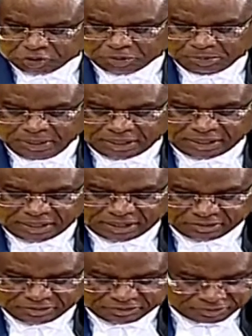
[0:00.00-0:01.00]
to
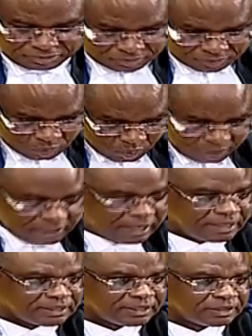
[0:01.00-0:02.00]
paragraph
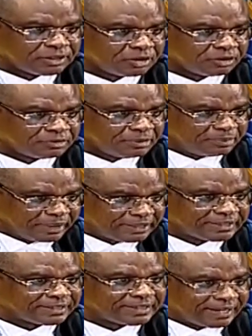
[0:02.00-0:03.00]
100 of the
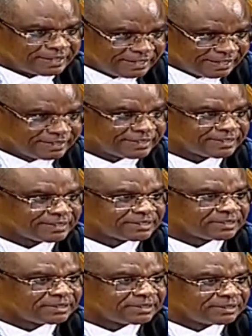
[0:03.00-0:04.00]
President's address.
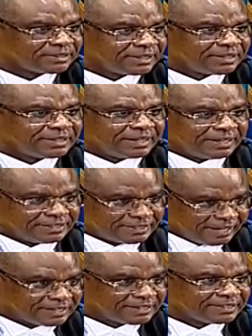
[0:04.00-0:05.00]
He
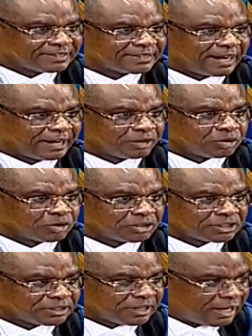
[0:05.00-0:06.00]
said this, I do
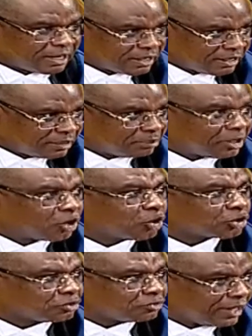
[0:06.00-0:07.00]
not agree
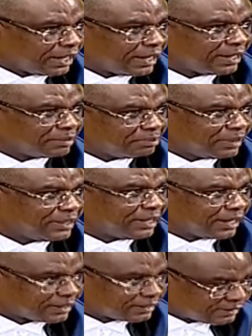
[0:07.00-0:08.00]
because of A, B,
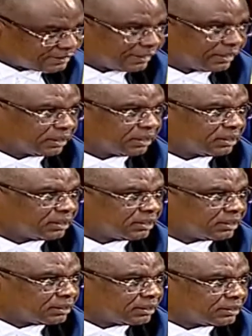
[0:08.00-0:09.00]
and C.
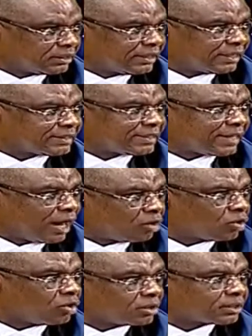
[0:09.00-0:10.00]
That's
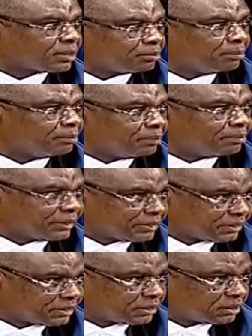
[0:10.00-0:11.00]
how honorable
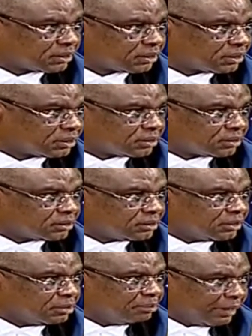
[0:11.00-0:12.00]
members
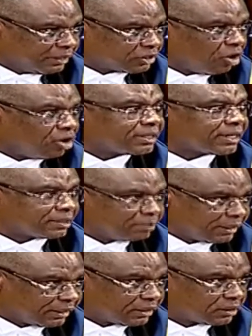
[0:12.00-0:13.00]
debate
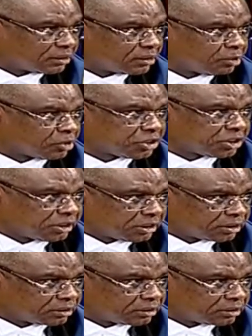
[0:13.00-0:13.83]
honorably. Proceed.